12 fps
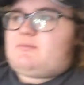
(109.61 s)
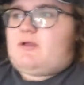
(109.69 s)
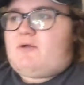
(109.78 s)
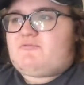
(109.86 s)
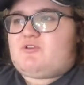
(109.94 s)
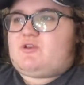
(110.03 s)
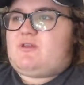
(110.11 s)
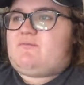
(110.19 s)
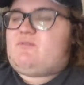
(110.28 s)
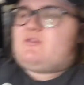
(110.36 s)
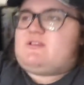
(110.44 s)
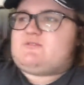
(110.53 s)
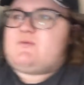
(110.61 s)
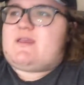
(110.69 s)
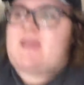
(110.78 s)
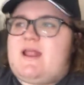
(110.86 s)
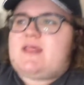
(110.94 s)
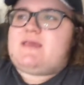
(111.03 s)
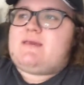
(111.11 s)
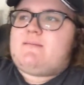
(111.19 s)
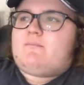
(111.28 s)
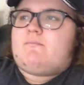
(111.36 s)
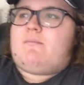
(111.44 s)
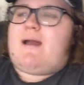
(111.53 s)
going to be off duty for this weekend.
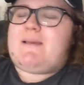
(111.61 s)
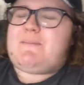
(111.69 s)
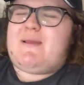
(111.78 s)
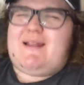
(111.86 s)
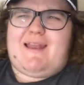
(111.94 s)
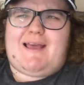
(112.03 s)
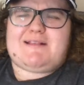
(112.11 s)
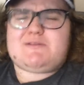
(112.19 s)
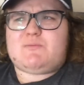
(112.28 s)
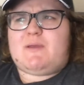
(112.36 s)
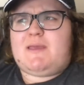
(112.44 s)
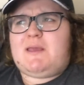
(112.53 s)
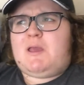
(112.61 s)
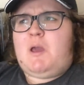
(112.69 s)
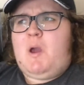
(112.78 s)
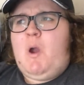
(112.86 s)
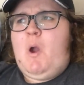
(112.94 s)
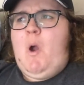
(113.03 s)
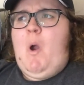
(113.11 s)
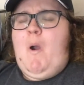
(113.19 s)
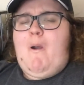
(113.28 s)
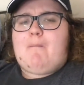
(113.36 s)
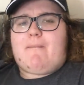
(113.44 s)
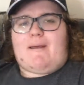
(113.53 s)
He might be next week,
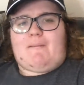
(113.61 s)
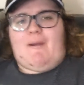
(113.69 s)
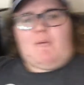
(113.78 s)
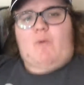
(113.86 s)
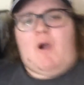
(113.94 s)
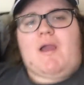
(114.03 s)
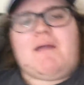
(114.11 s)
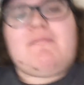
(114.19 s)
but I might walk